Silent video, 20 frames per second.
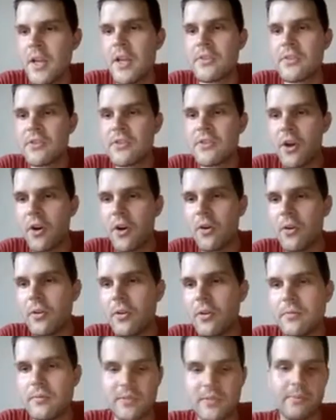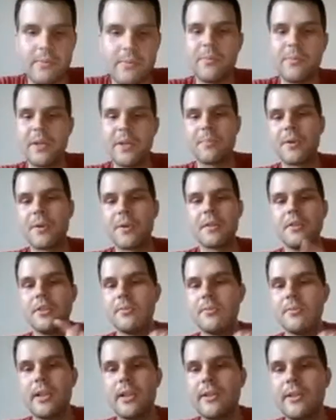So there would be a pin,
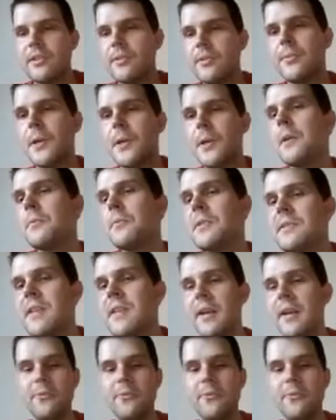you would click on a pin, it would say